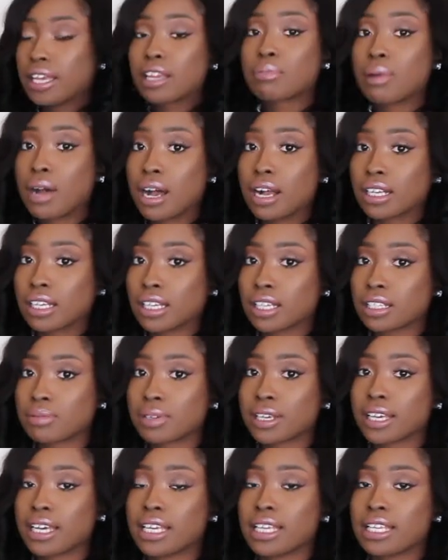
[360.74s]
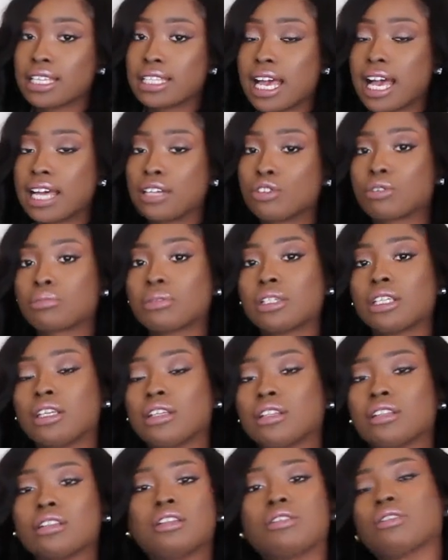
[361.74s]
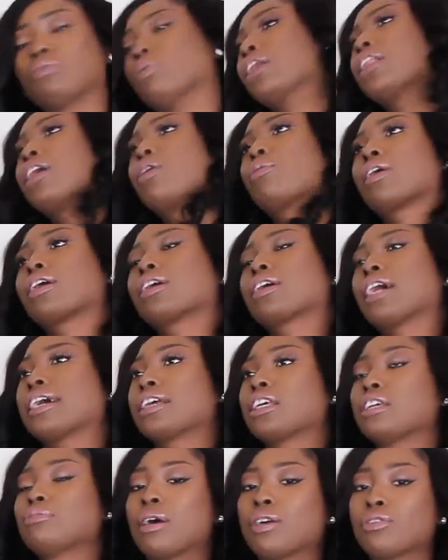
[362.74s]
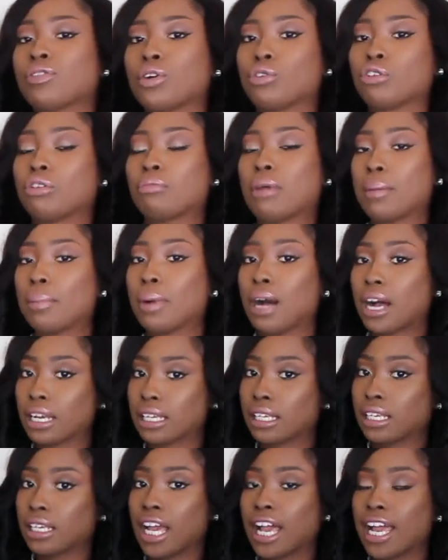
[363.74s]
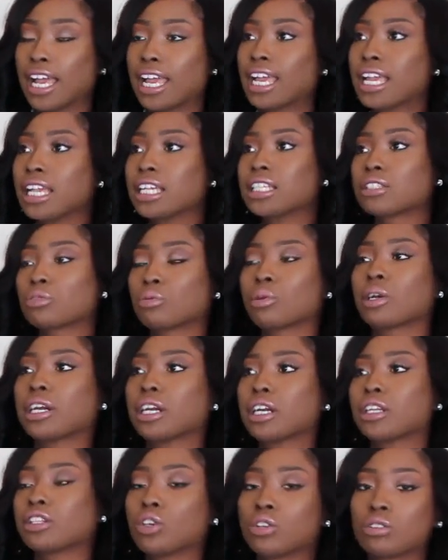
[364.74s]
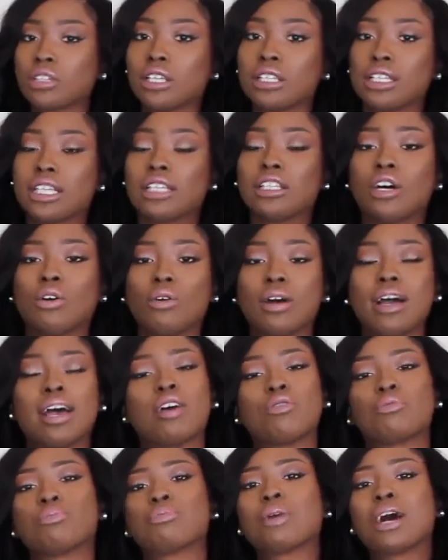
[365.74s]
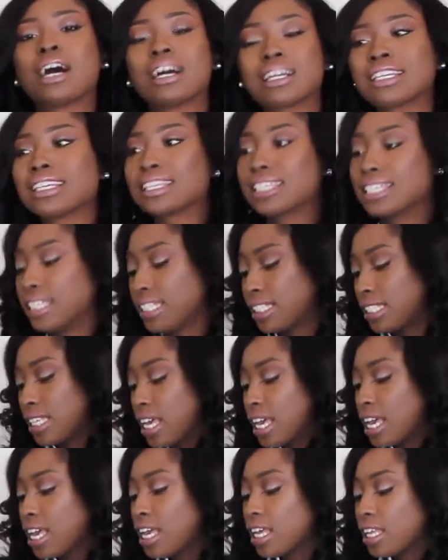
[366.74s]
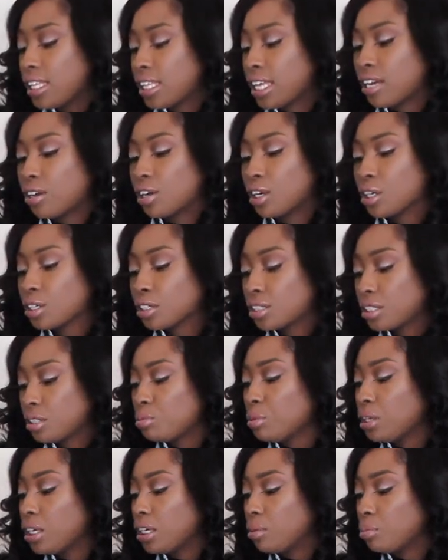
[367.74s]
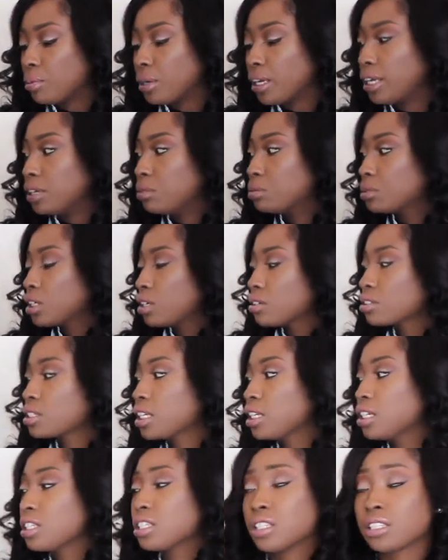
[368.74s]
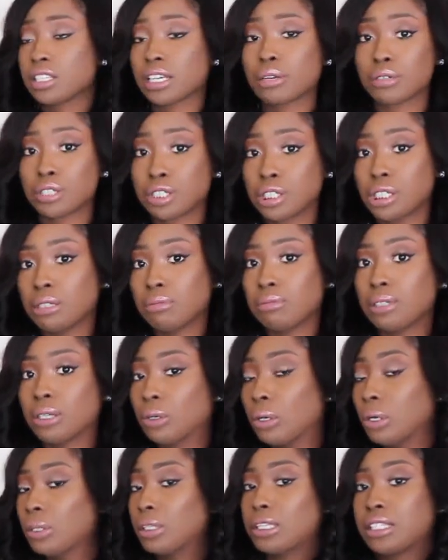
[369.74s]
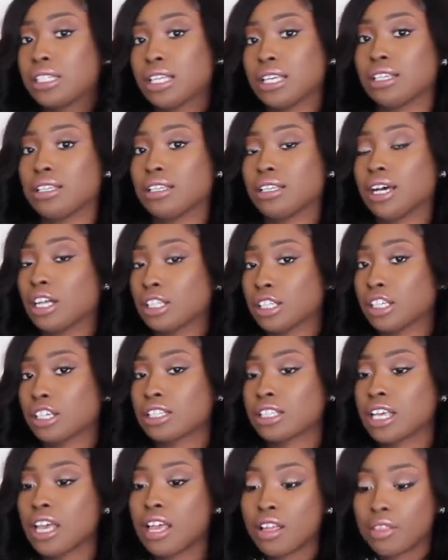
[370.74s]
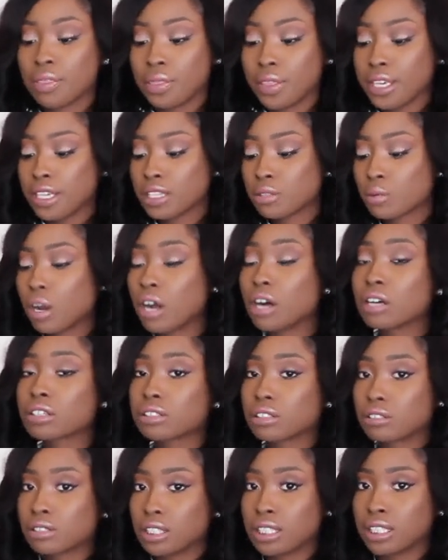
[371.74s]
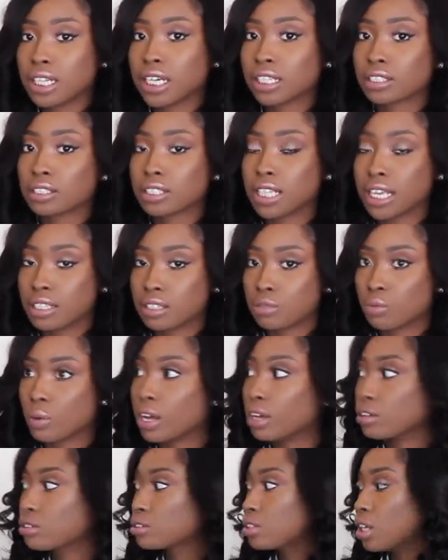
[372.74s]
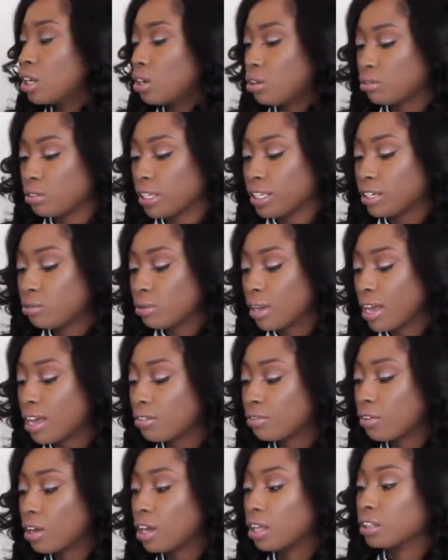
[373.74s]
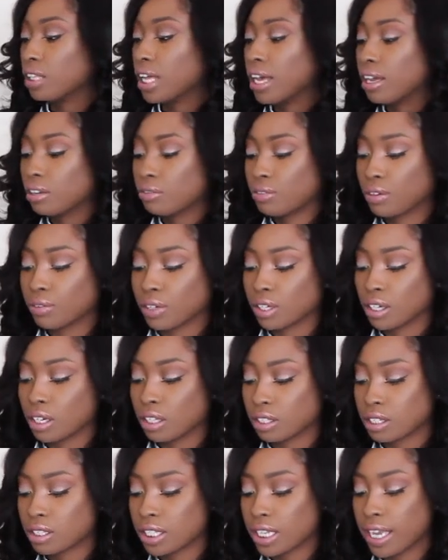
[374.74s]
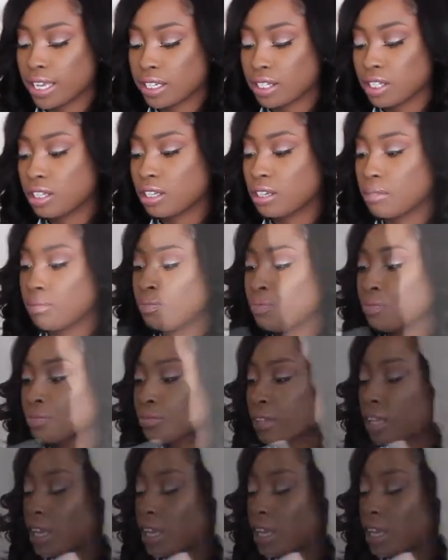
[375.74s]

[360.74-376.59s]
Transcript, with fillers: like pockets because I normally... while at work, I keep my phone in my pocket. I hate wearing clothing that don't have pockets. That irks me, but with those skinny jeans, they were cheap. They were only ten dollars. These were also ten dollars as well. So they do have a lot of different colors at H and M.